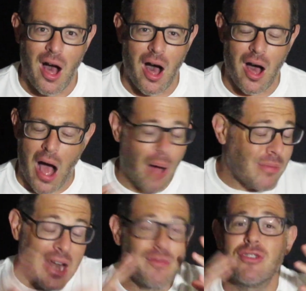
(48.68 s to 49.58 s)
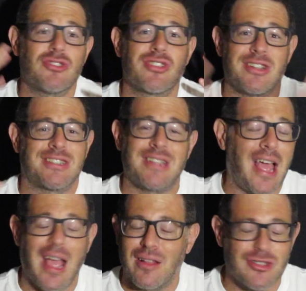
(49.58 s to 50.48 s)
I'm not even just going
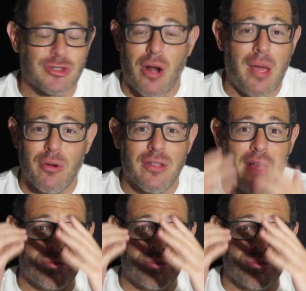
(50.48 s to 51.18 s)
to describe or anything.